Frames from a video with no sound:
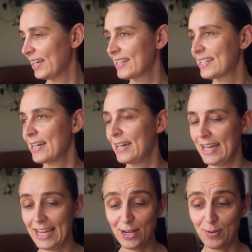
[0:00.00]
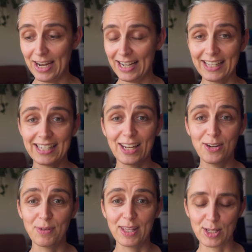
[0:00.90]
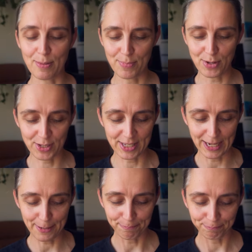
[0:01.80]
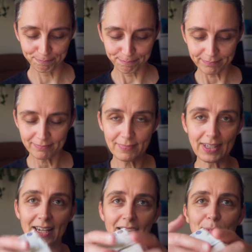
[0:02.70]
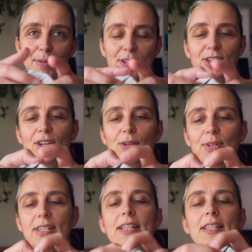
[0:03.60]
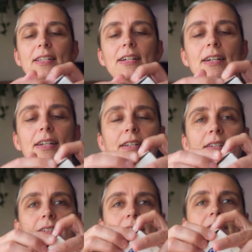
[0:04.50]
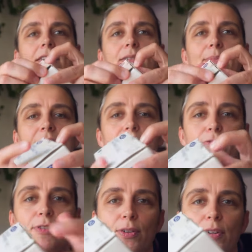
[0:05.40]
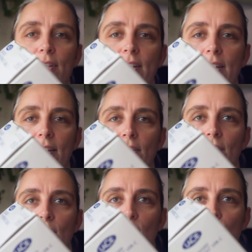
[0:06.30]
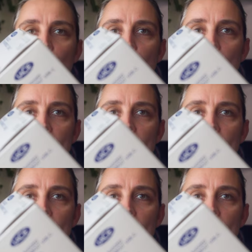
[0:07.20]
the other side anyway let's get on with this unboxing um, let me show you what's inside uh, my in focus. Let's just zoom